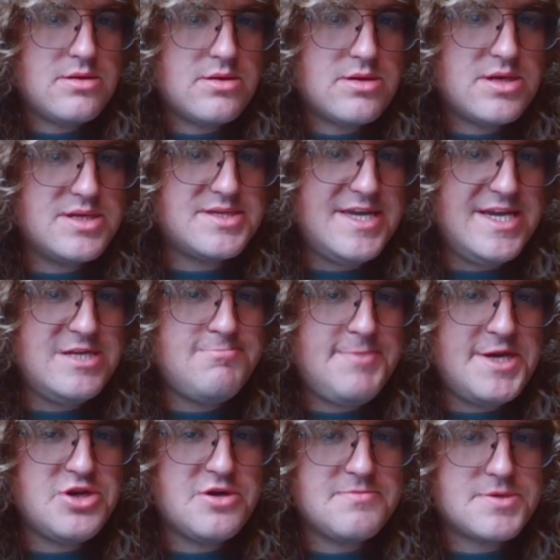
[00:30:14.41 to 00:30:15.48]
Because this
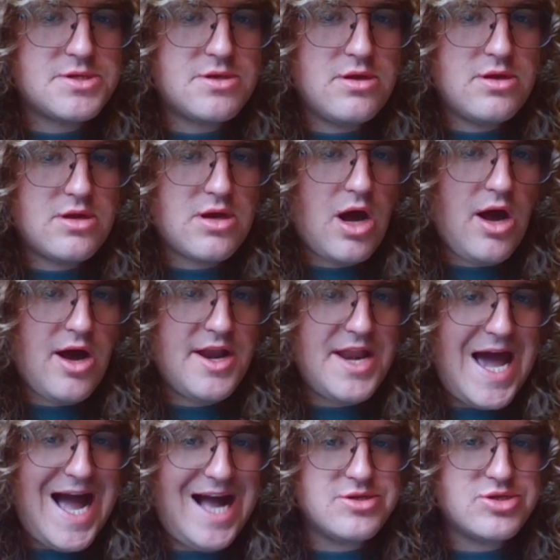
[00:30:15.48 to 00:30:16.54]
bishop's can't
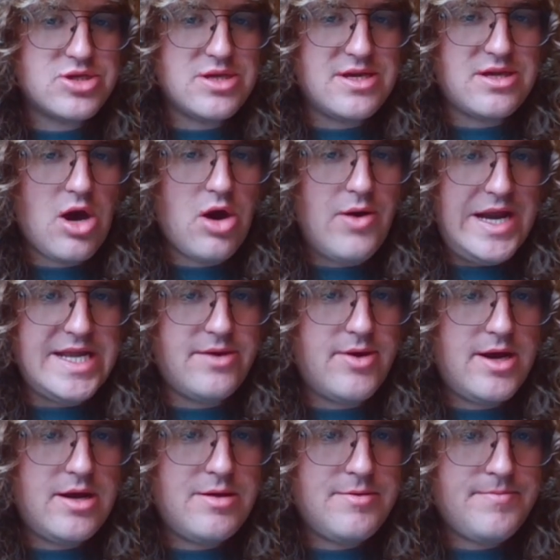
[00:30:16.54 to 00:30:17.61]
actually go
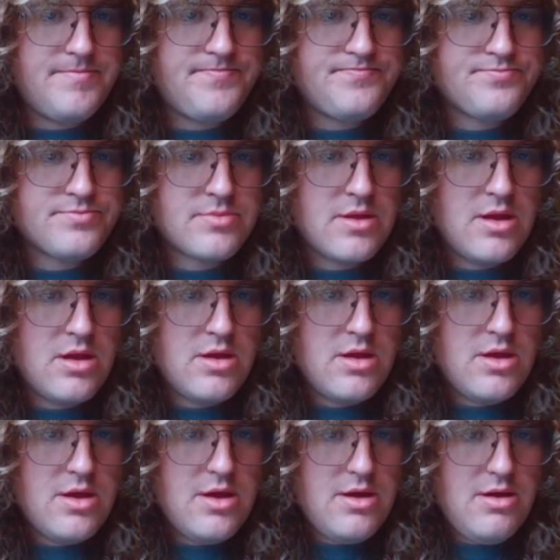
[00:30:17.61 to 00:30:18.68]
anywhere.
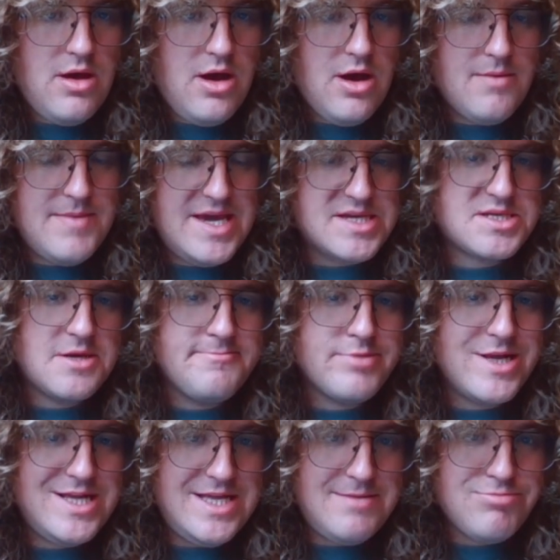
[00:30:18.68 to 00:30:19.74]
It's
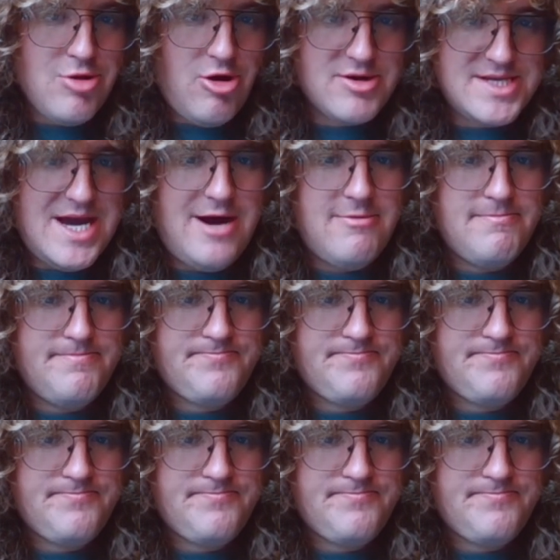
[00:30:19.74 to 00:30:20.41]
completely blocked out.